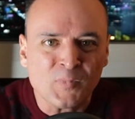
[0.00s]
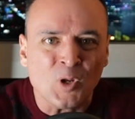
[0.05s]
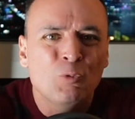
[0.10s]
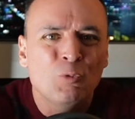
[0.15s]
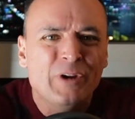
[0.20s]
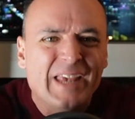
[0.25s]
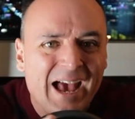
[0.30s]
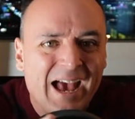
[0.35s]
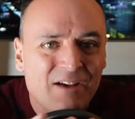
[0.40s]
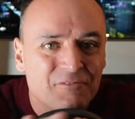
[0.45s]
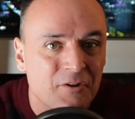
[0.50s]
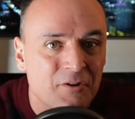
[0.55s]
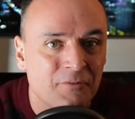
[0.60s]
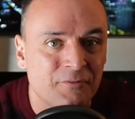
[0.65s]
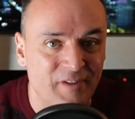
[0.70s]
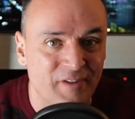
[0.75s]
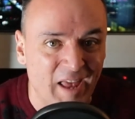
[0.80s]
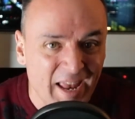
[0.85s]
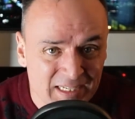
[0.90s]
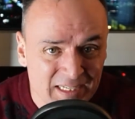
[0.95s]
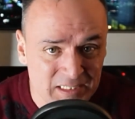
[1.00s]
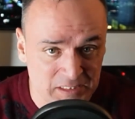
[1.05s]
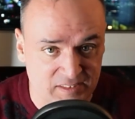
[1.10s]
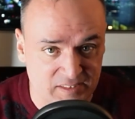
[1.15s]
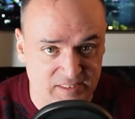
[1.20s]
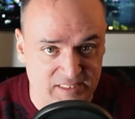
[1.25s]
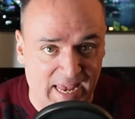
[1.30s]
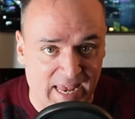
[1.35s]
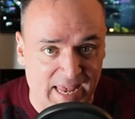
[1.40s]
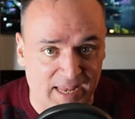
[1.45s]
We have a vetting
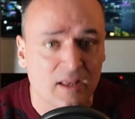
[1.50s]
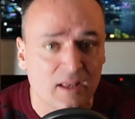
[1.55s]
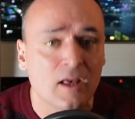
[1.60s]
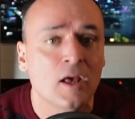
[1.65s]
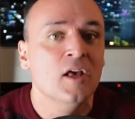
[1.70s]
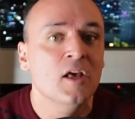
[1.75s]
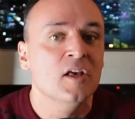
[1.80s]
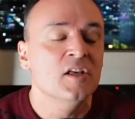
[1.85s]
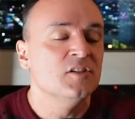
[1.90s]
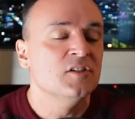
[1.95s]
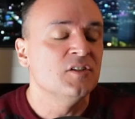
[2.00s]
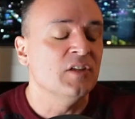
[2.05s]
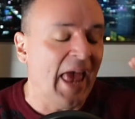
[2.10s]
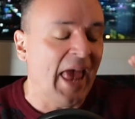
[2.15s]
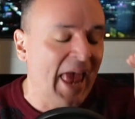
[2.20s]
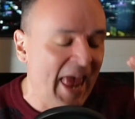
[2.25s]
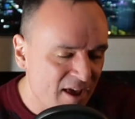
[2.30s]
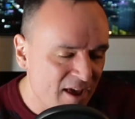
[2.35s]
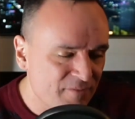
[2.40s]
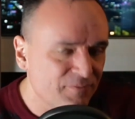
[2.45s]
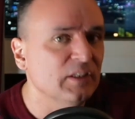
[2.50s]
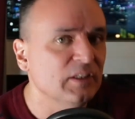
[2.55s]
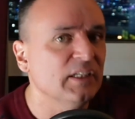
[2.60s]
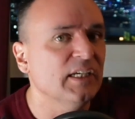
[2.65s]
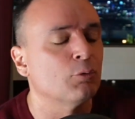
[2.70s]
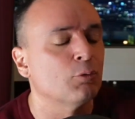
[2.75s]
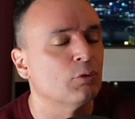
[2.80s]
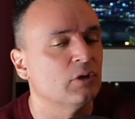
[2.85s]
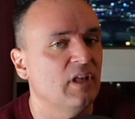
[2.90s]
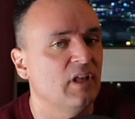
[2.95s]
set
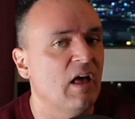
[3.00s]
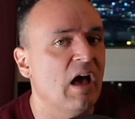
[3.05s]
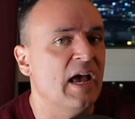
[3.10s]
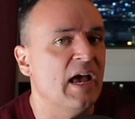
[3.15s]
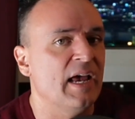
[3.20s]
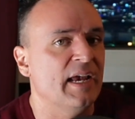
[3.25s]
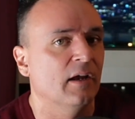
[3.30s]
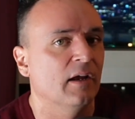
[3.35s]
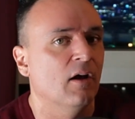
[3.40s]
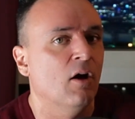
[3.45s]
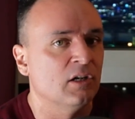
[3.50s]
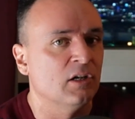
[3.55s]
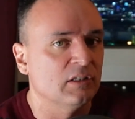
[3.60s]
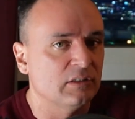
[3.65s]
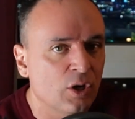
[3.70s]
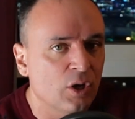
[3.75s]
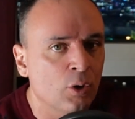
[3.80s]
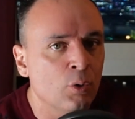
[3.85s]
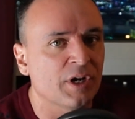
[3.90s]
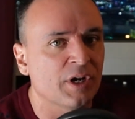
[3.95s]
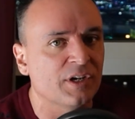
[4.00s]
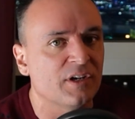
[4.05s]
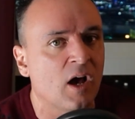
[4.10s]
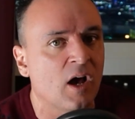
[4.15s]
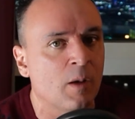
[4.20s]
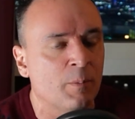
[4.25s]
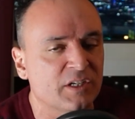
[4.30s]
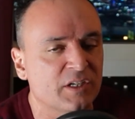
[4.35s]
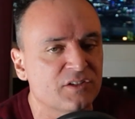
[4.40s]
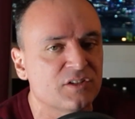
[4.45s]
heavily relying on
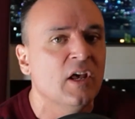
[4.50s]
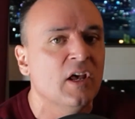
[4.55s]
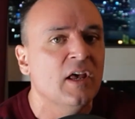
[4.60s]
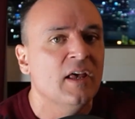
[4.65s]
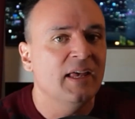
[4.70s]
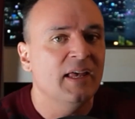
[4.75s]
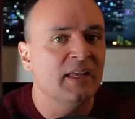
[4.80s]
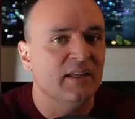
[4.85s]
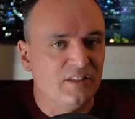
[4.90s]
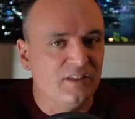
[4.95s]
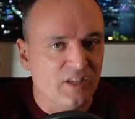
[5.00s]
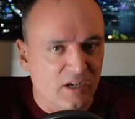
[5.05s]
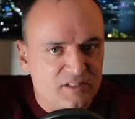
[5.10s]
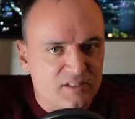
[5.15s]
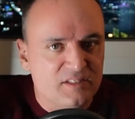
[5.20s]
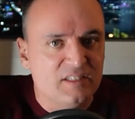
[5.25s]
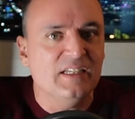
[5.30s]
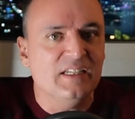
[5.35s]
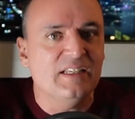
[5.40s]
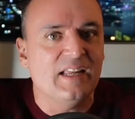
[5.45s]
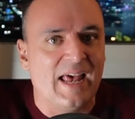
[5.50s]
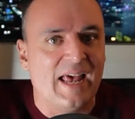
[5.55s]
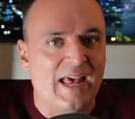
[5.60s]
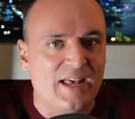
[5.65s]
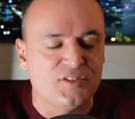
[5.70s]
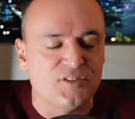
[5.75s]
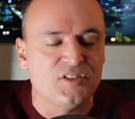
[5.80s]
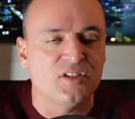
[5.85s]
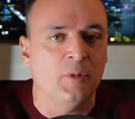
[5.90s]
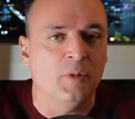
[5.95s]
tokenomics. It does need to
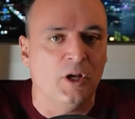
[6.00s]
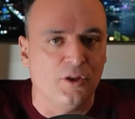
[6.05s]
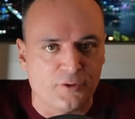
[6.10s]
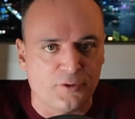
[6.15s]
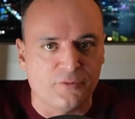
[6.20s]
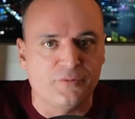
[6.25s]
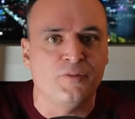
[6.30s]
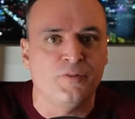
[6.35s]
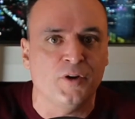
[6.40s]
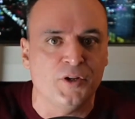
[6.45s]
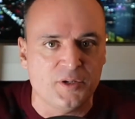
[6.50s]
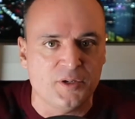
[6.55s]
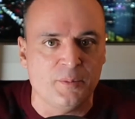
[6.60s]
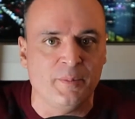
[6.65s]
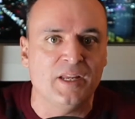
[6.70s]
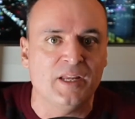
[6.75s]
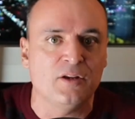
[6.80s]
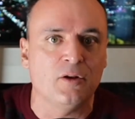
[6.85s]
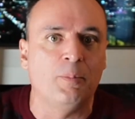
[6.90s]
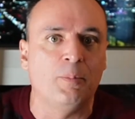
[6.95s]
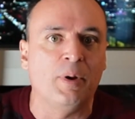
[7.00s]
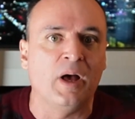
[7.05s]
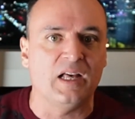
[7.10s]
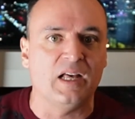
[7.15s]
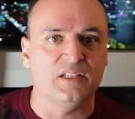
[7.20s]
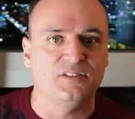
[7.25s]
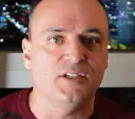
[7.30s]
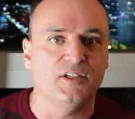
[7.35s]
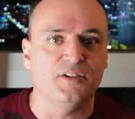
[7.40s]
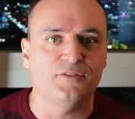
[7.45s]
have some other fundamental
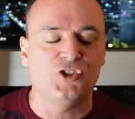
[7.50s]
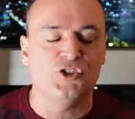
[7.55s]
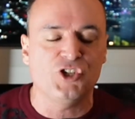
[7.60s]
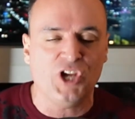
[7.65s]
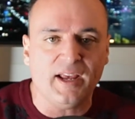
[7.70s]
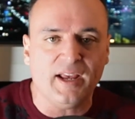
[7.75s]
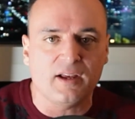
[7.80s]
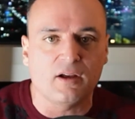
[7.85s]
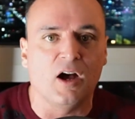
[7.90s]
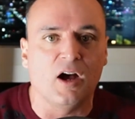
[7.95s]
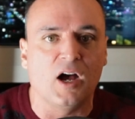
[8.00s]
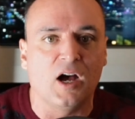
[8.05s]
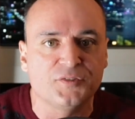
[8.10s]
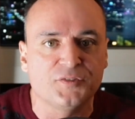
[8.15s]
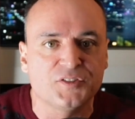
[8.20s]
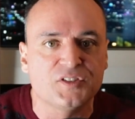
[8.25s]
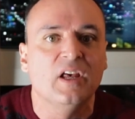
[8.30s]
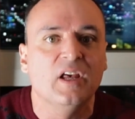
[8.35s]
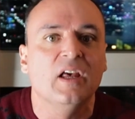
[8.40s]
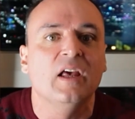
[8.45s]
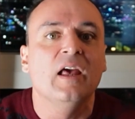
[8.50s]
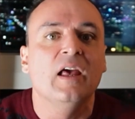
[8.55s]
positive checkoffs.